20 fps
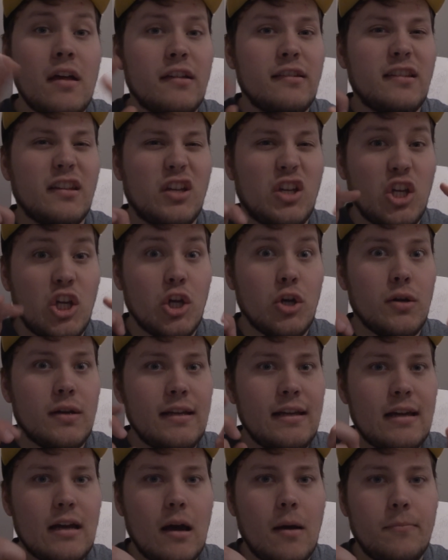
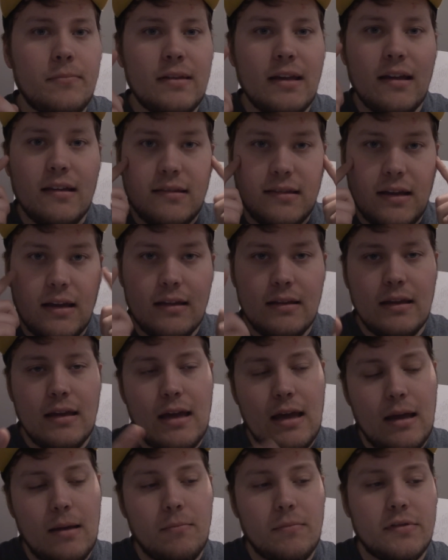security updates
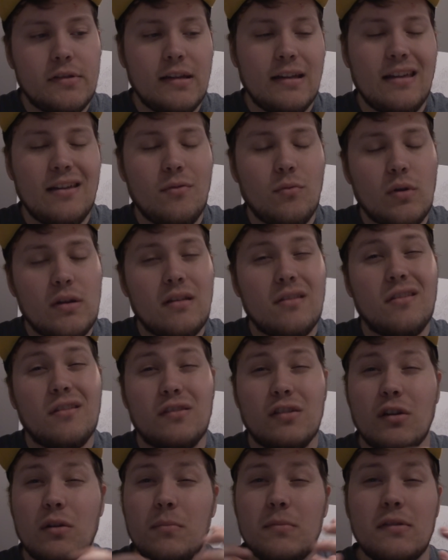in-game to get rid of the
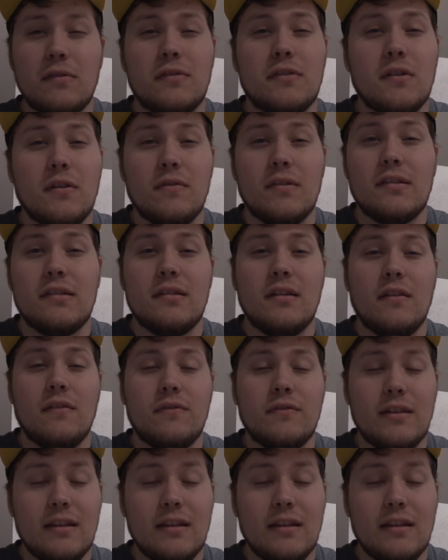terms of service stuff,